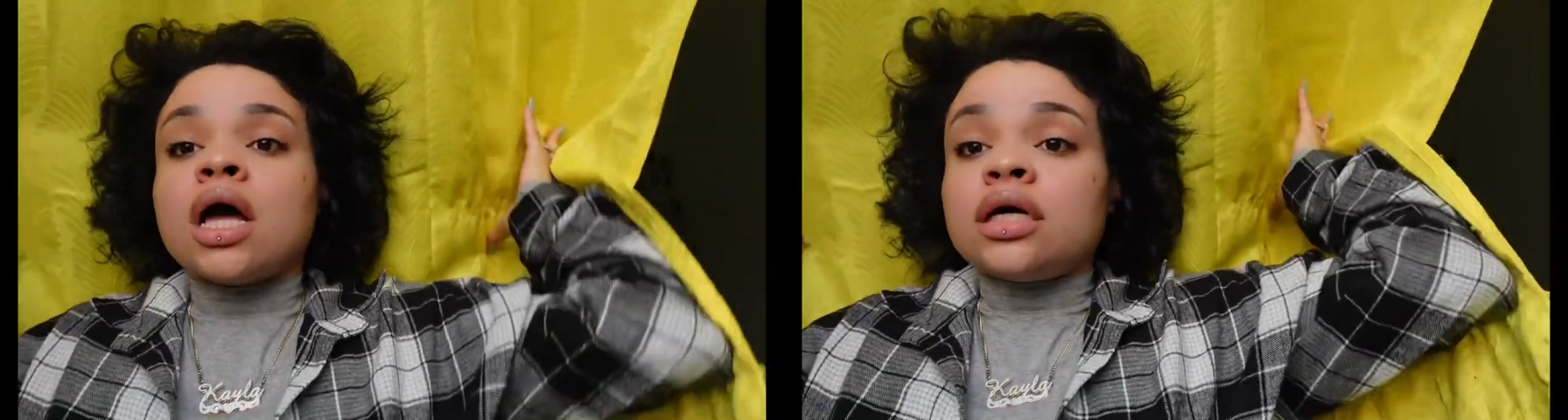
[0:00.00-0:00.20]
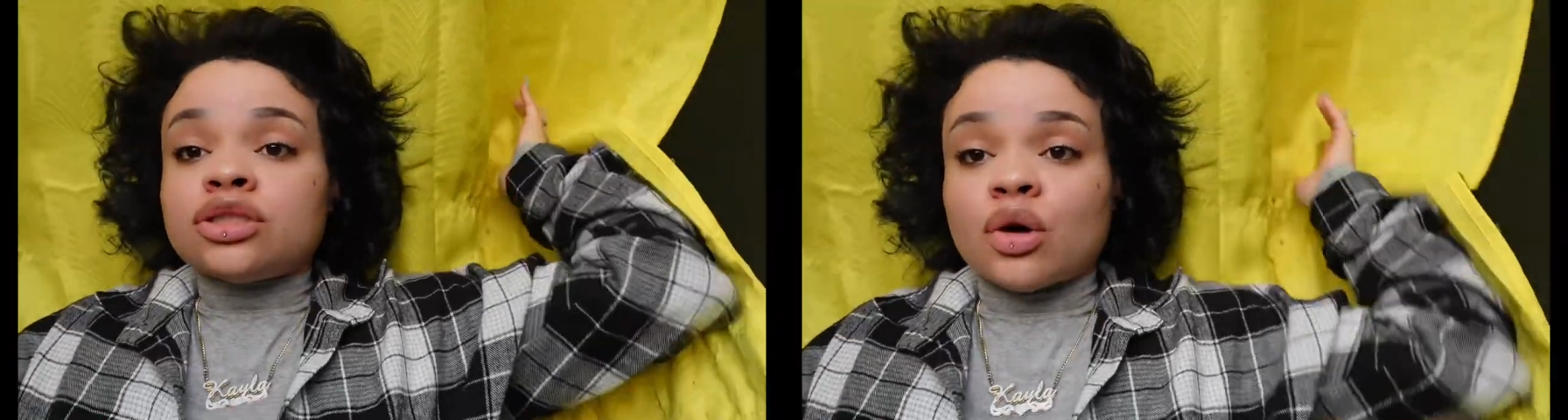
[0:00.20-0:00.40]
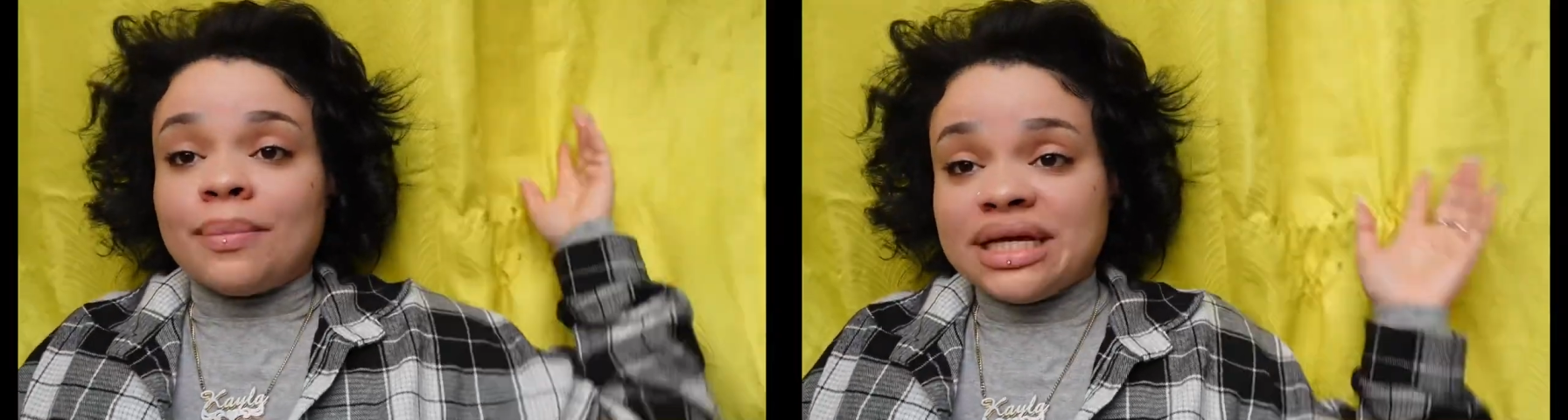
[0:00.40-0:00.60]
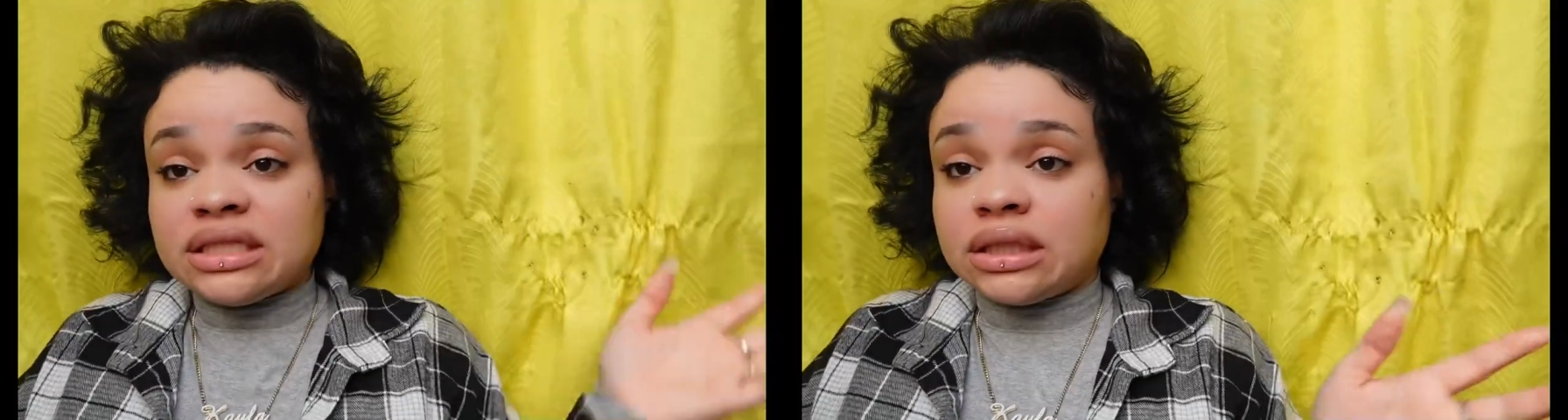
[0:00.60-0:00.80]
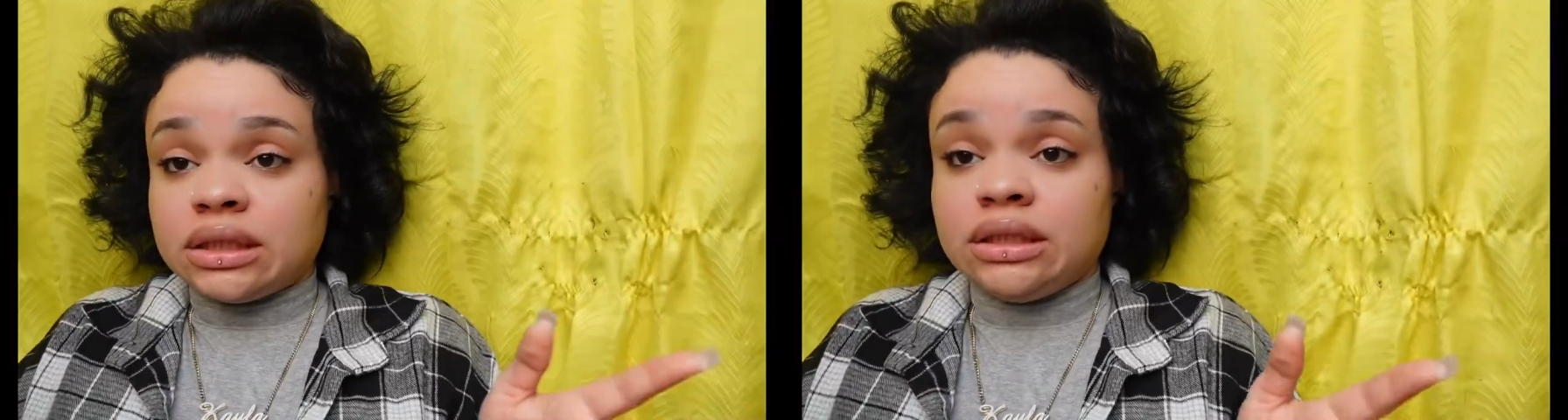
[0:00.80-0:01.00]
So
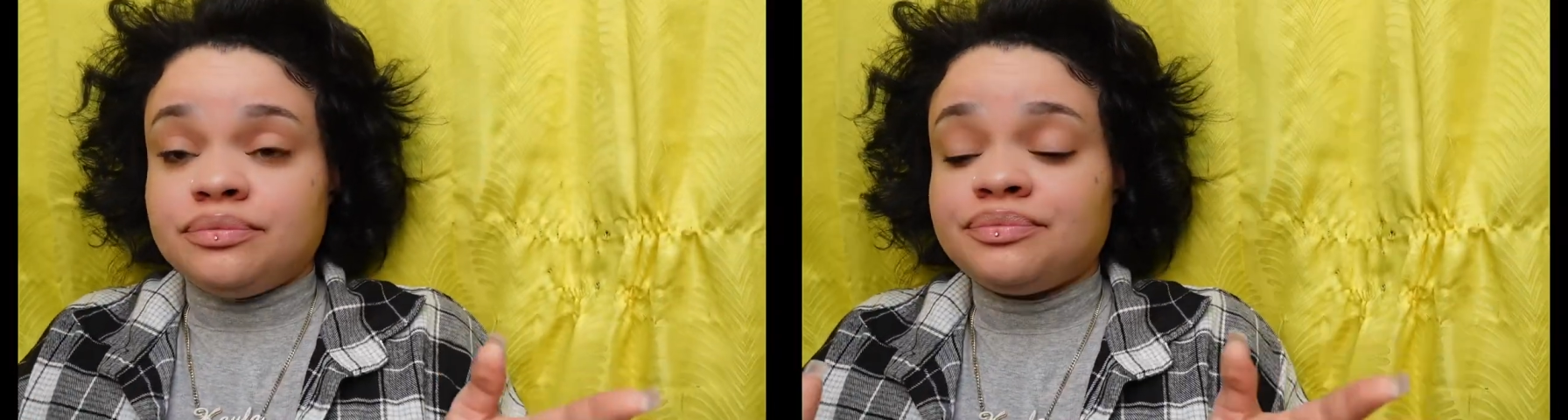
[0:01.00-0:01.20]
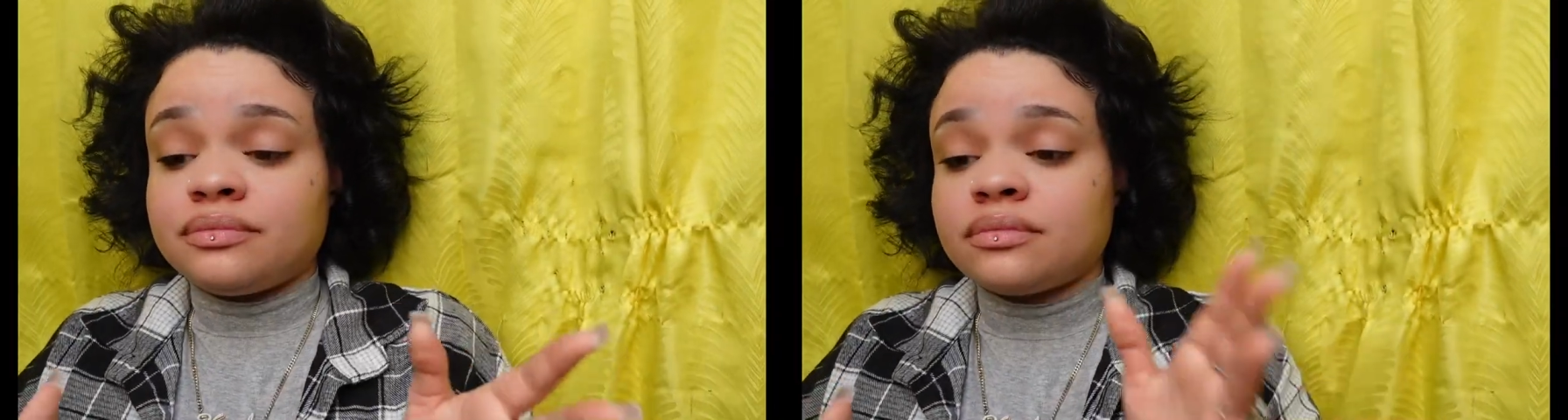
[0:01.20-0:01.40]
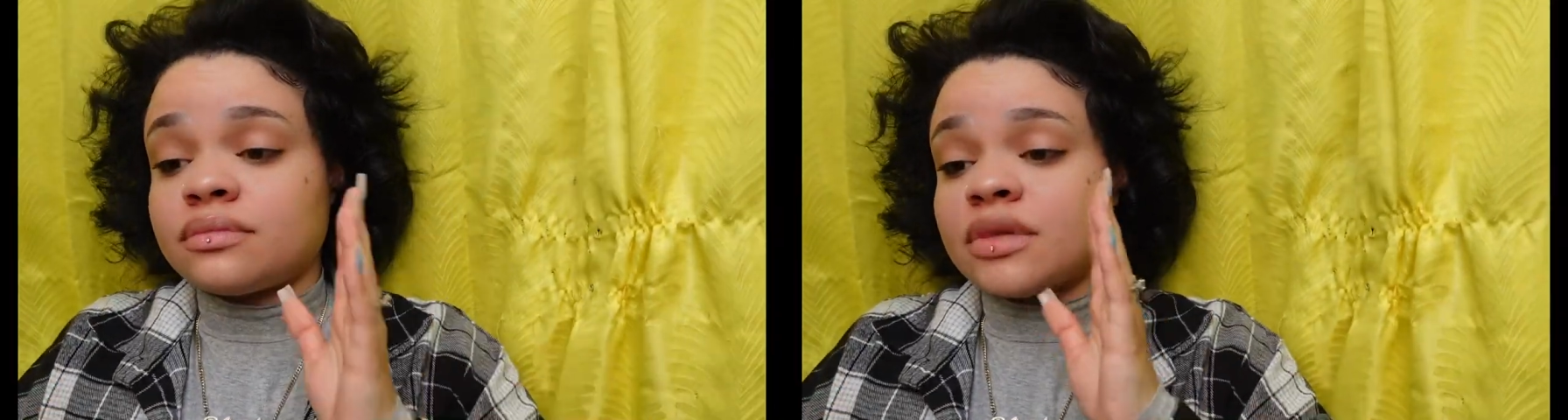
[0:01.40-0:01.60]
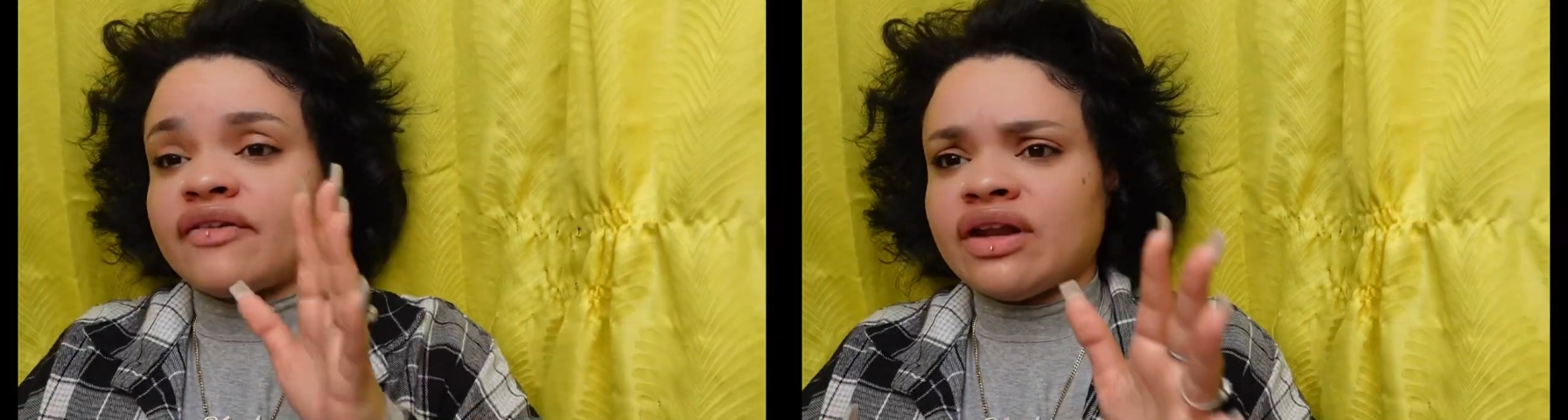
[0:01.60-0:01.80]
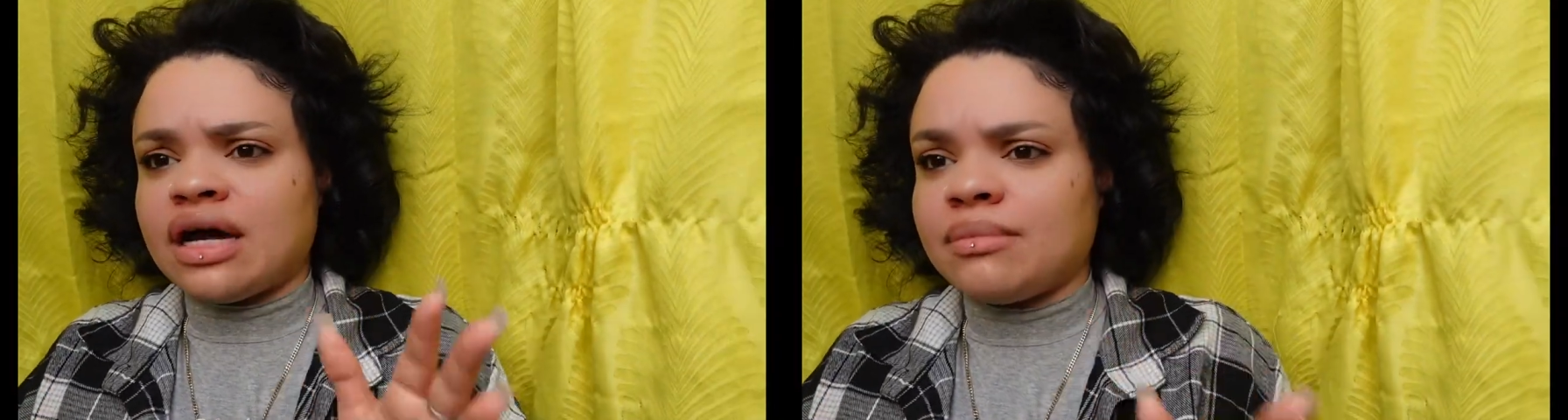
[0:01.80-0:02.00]
basically, I
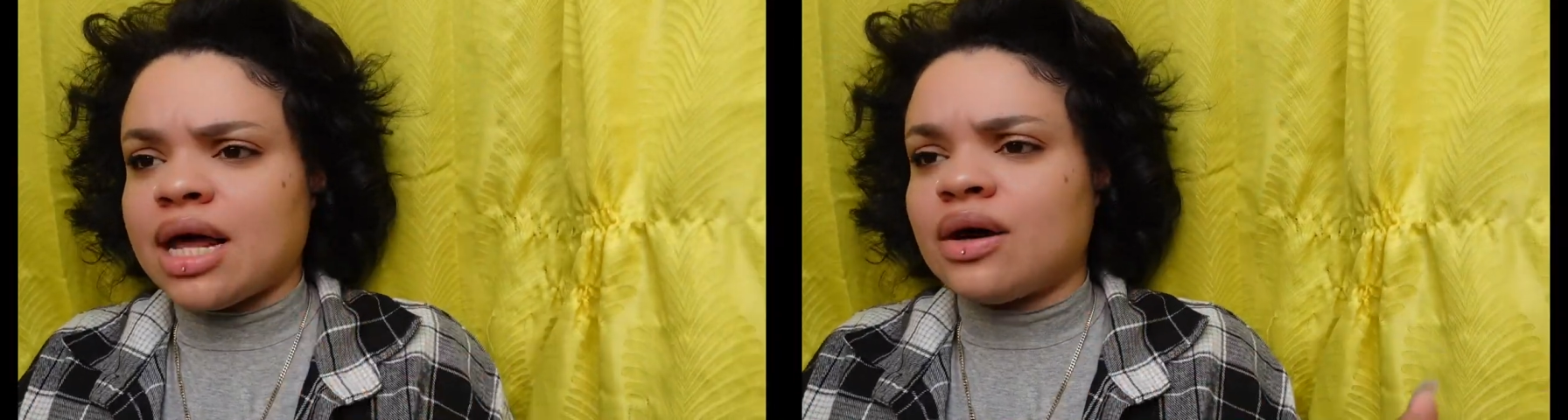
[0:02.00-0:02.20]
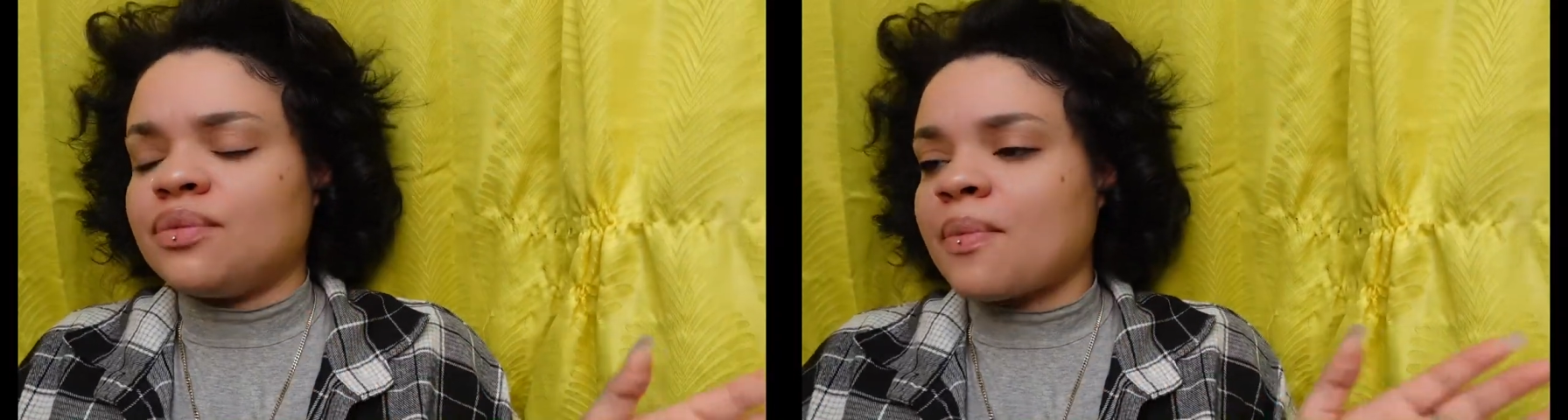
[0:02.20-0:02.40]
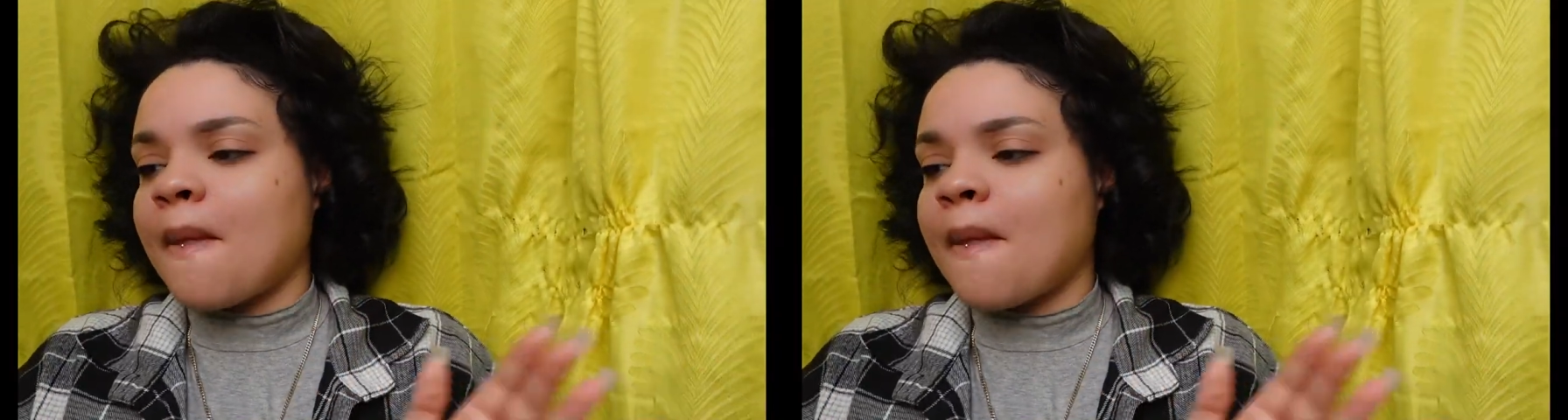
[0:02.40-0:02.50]
feel like I'm loud.